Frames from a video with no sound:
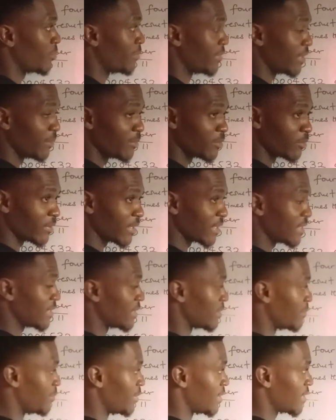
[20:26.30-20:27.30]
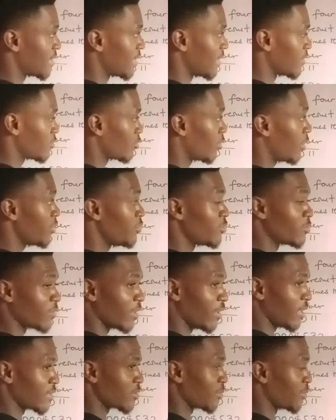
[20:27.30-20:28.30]
So being able to get it in base 10. So all you
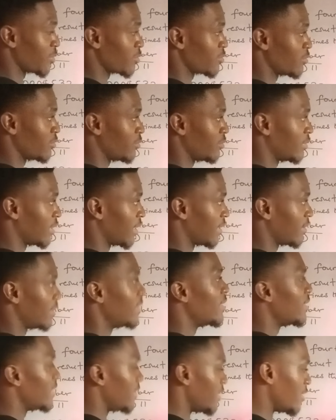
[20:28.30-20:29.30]
are supposed to do now